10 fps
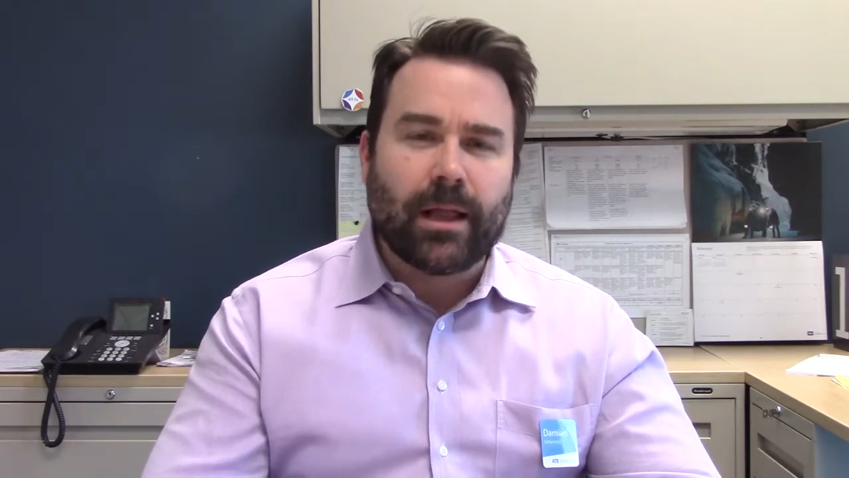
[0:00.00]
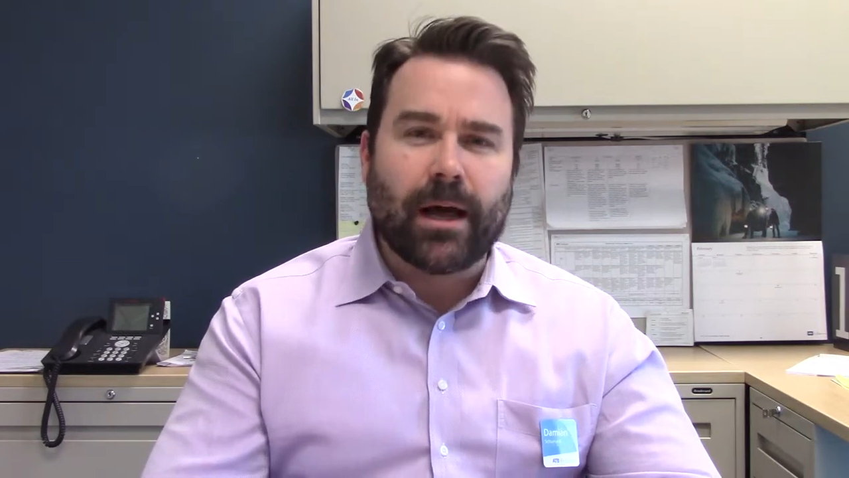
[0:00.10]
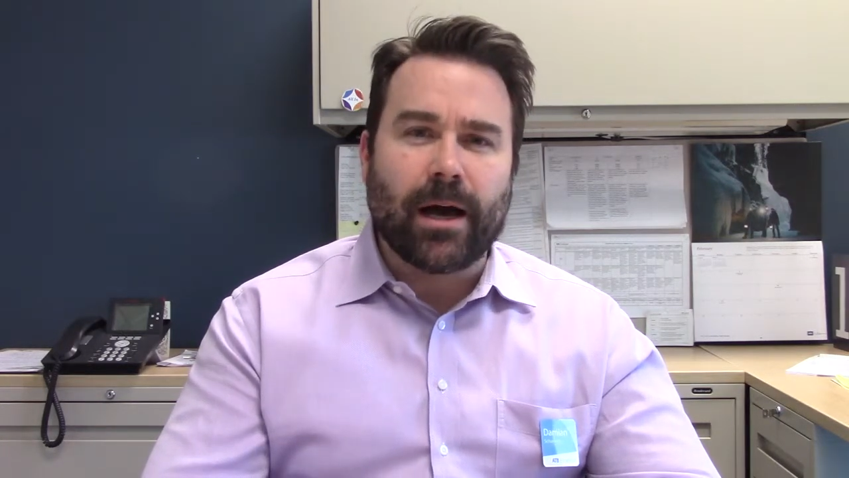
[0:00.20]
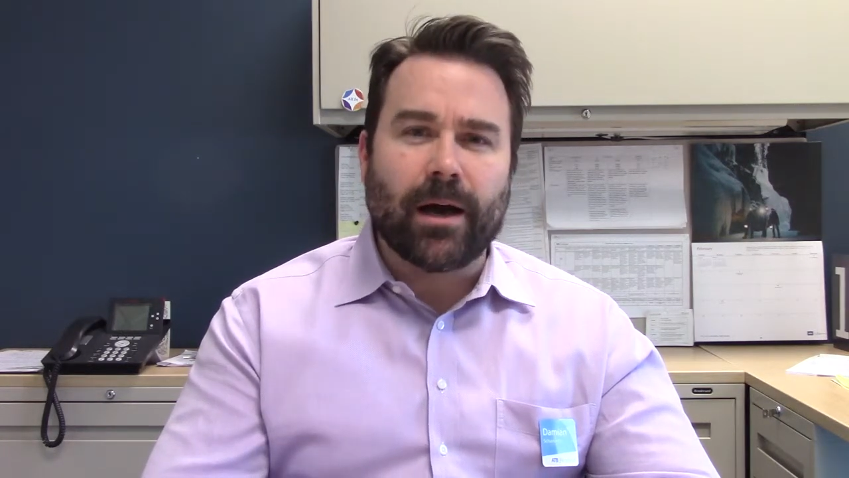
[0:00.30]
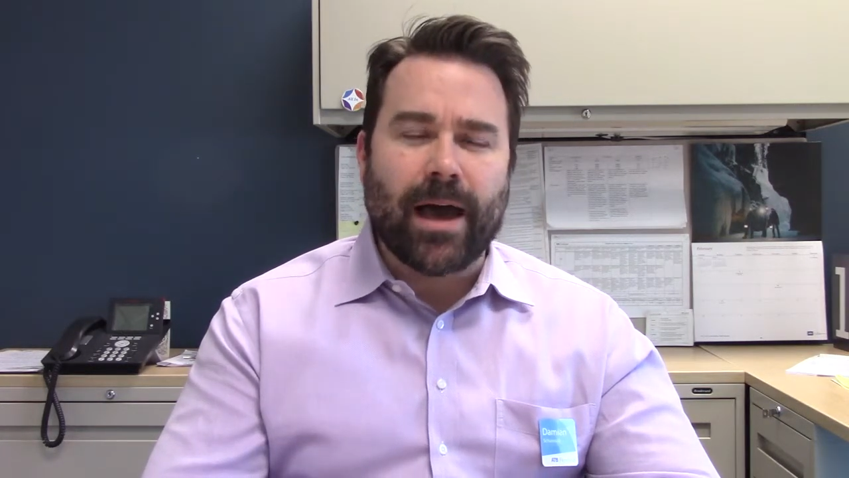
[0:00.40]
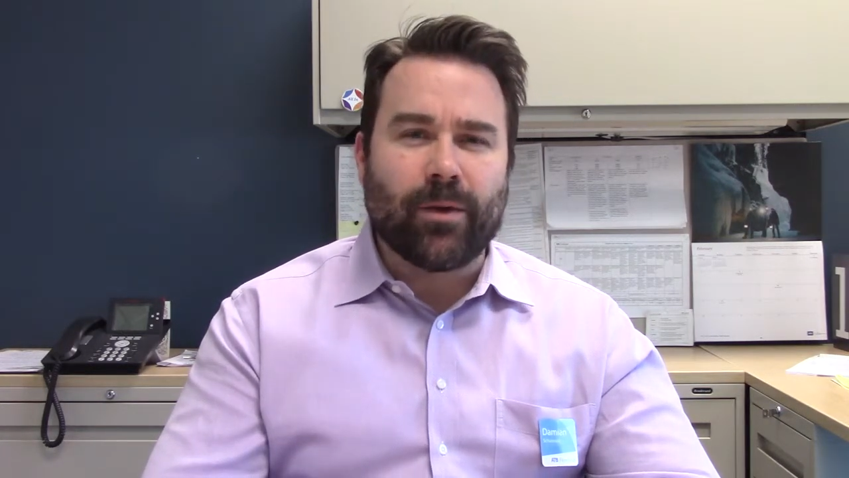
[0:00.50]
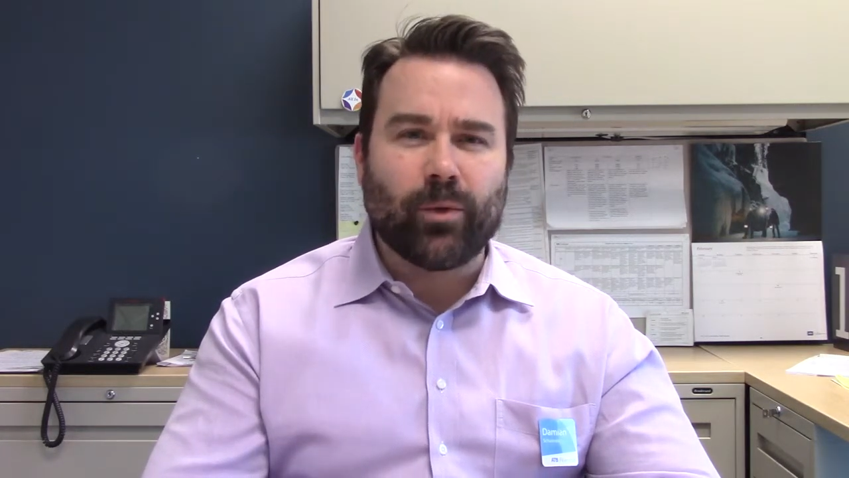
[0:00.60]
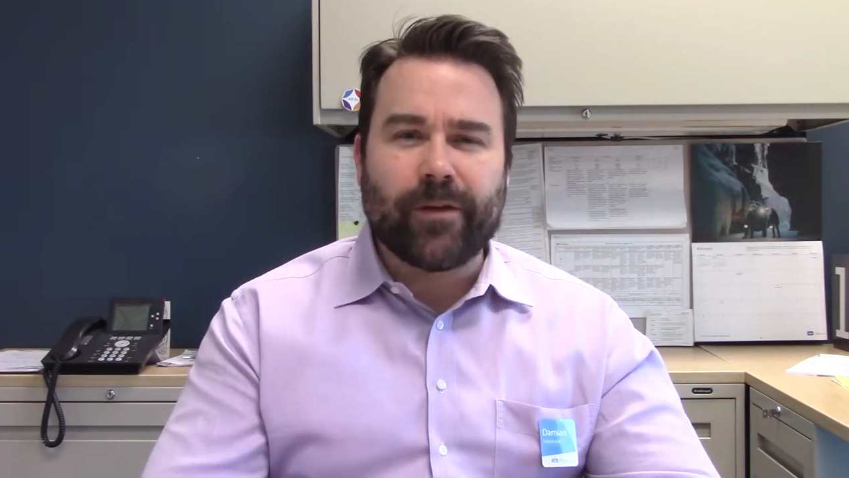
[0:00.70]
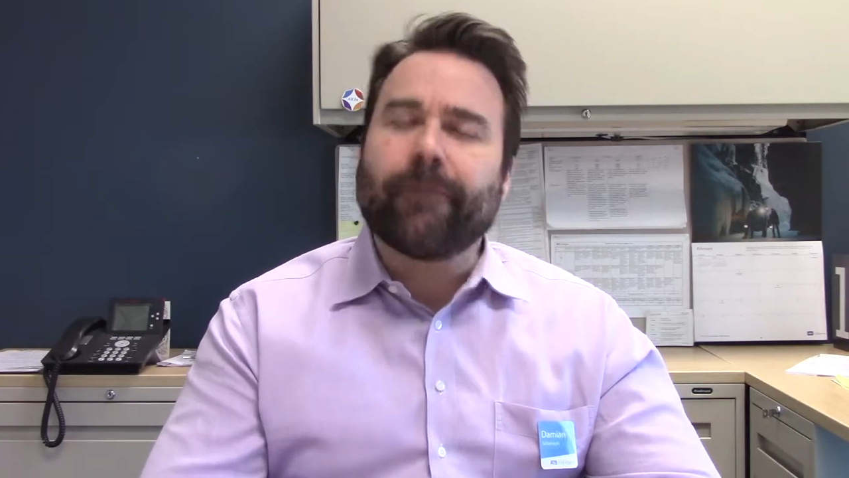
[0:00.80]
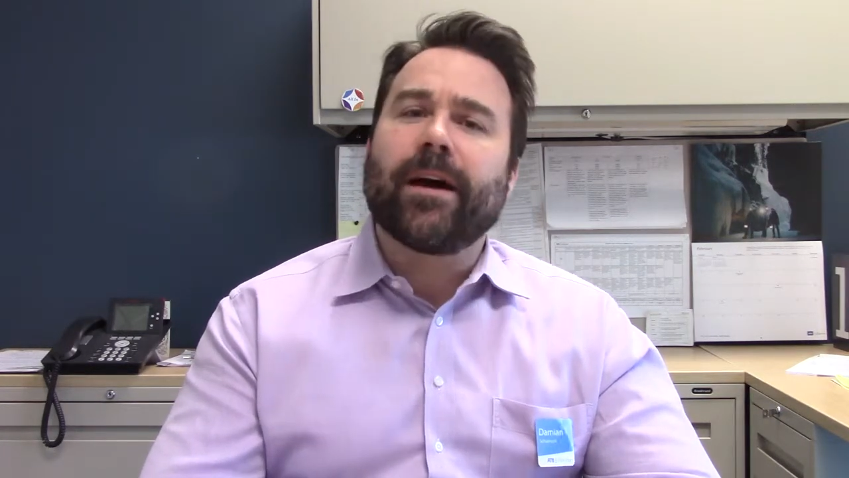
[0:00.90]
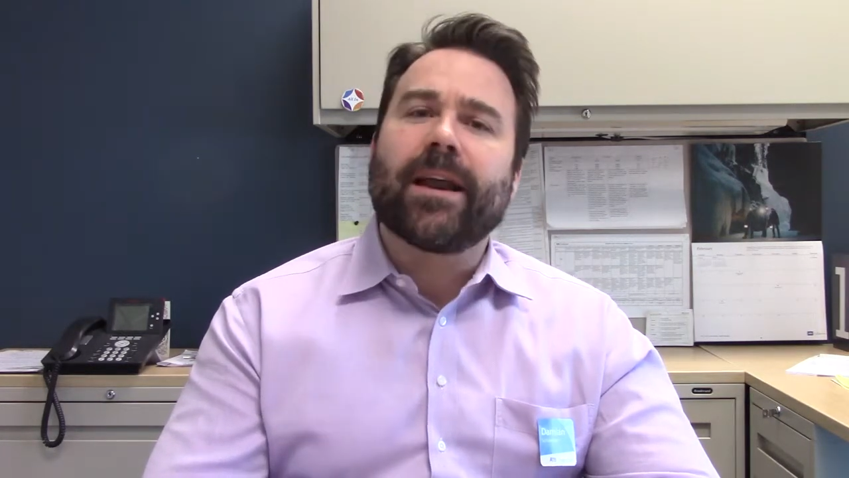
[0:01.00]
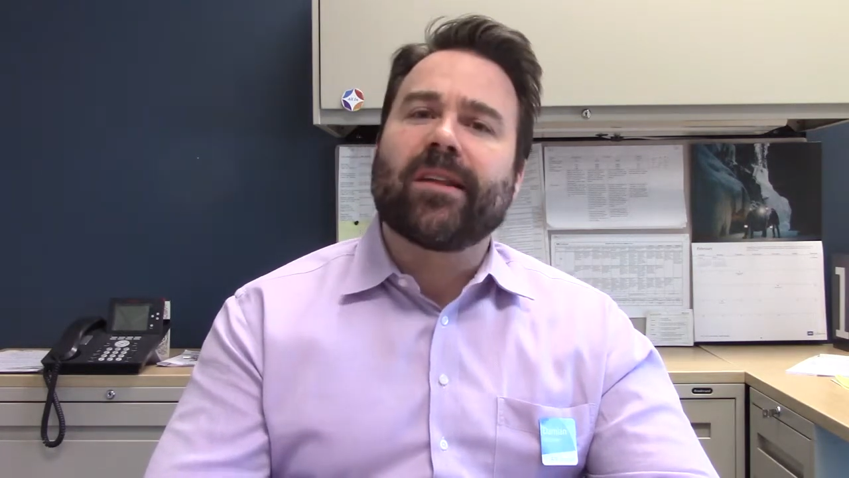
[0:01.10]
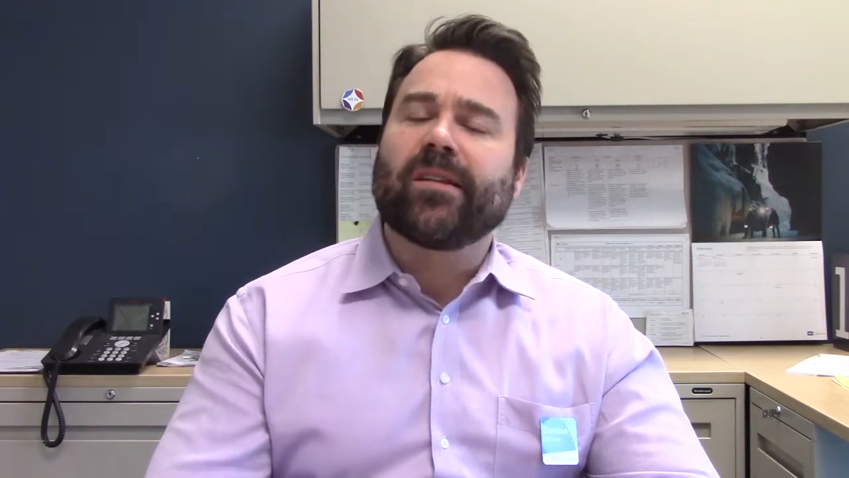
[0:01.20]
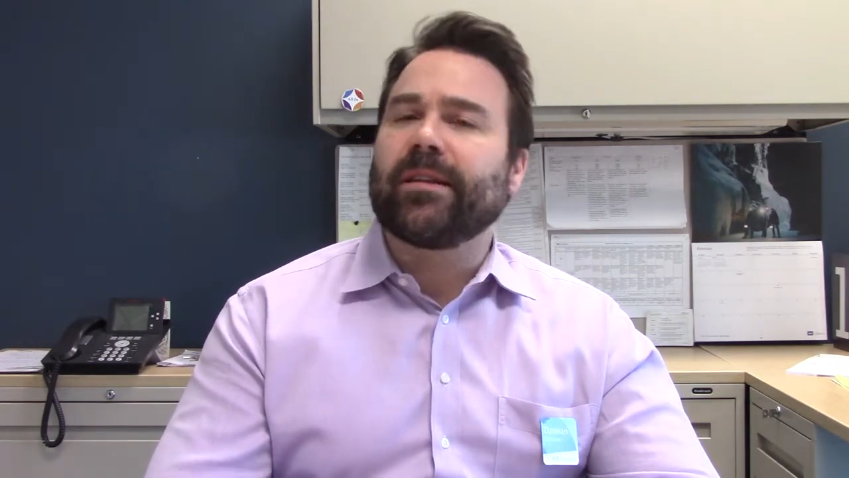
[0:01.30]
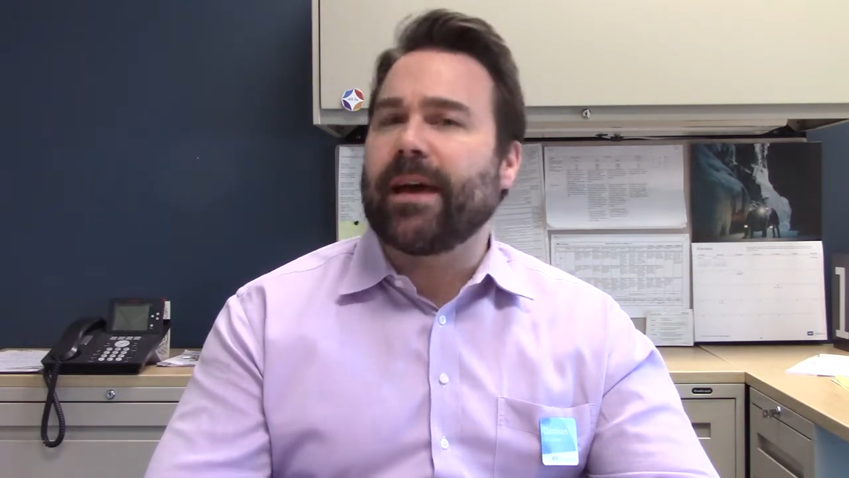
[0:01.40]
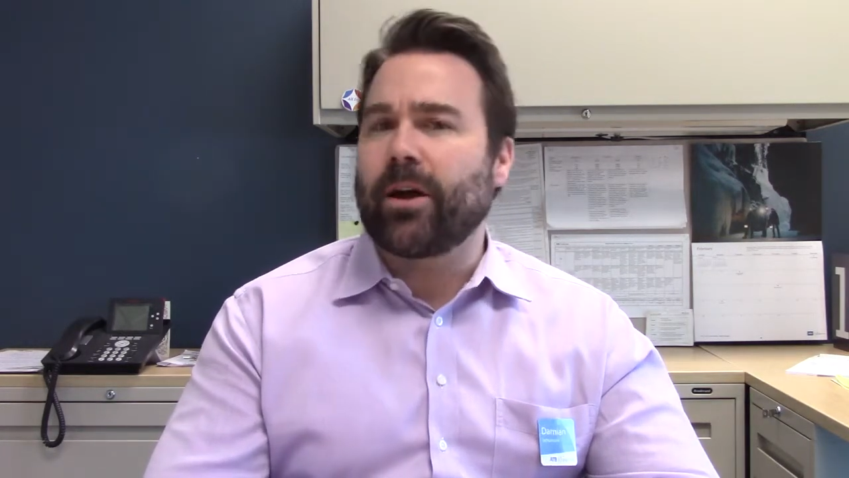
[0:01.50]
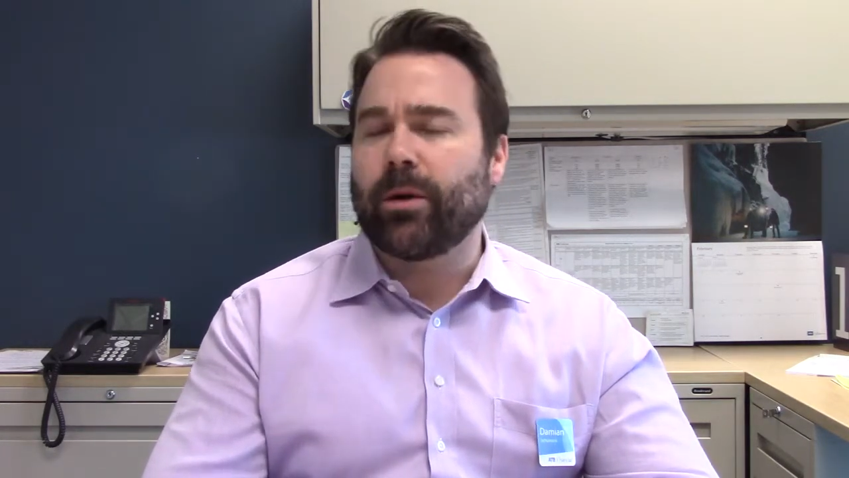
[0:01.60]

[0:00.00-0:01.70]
and refinancing debt